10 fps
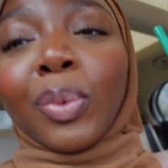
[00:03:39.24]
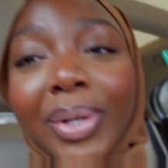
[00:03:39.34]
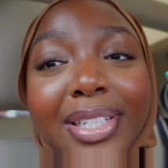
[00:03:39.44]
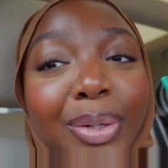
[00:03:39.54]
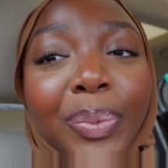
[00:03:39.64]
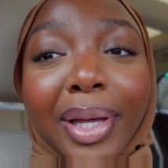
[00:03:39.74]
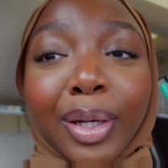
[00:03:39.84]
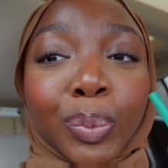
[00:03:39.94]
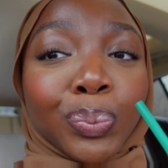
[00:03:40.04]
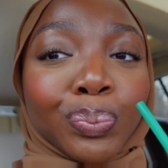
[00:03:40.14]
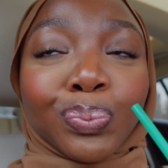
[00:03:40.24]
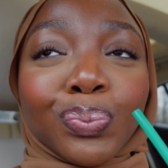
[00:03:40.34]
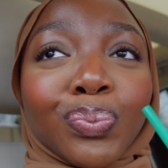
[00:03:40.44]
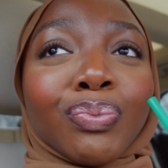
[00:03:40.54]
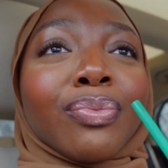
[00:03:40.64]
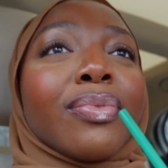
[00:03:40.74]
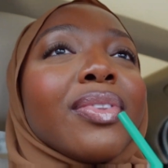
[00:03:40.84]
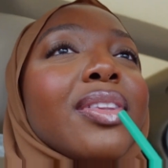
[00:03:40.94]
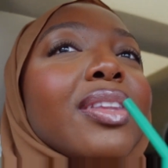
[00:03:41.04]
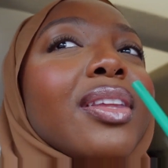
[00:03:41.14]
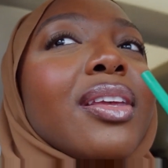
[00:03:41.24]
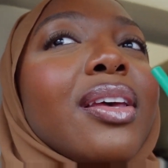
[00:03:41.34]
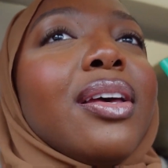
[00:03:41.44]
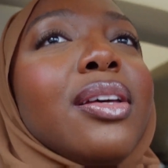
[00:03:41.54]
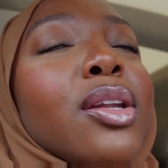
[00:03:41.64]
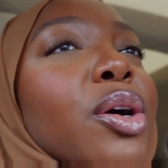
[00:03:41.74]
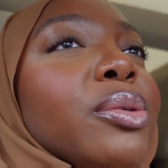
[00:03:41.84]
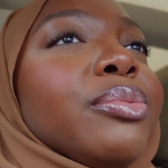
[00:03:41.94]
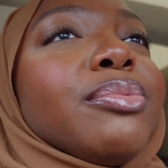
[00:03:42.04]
win Did is a win. Did you find your uh, shade yesterday? No,